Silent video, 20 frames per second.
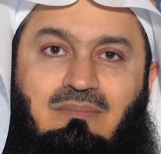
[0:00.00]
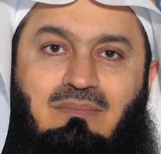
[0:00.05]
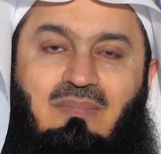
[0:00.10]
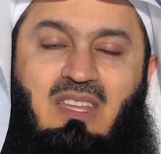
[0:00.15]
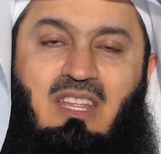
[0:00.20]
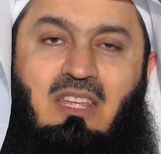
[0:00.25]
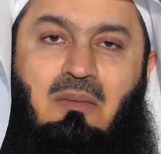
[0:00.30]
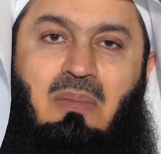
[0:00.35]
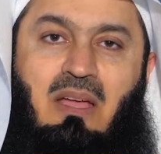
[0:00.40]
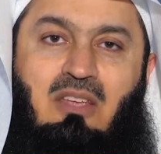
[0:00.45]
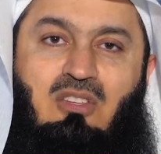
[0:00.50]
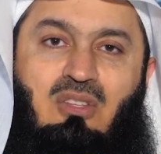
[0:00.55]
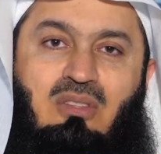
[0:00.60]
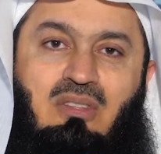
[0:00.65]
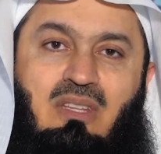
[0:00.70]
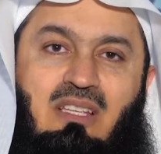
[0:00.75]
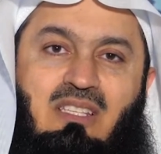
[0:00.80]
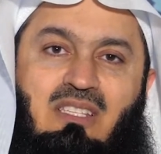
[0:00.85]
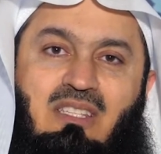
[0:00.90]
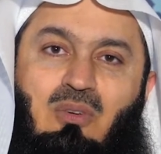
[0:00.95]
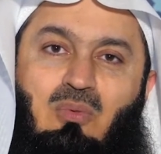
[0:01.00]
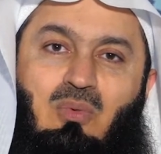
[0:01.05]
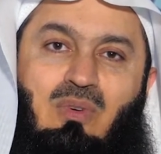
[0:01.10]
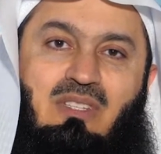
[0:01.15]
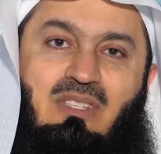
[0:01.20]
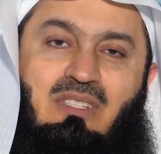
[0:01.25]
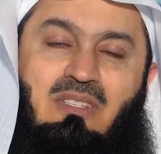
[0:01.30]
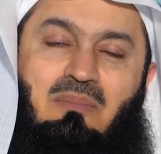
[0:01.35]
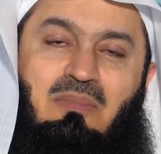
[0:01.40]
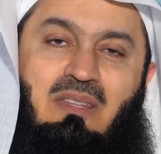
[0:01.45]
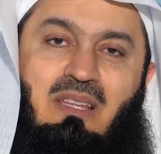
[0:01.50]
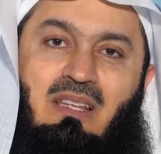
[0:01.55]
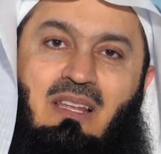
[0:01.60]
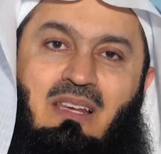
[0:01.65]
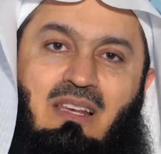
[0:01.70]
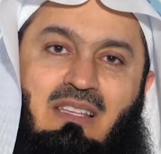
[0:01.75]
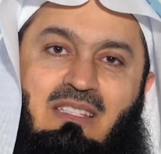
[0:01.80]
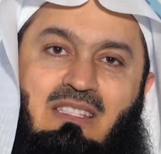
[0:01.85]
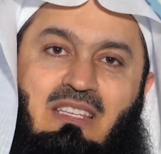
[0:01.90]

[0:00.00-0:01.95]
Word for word: Imagine that's the wisdom that Allah's